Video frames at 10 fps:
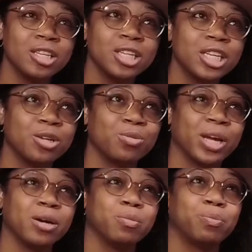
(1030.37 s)
looking
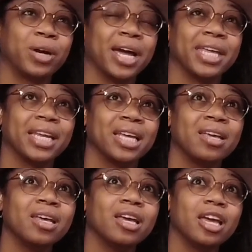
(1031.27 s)
around, Brian,
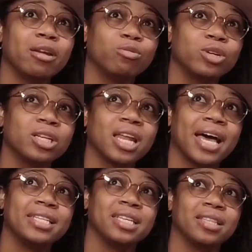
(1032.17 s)
and
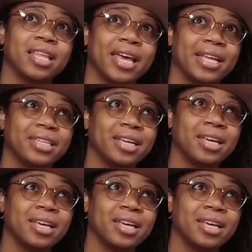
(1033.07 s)
realizing that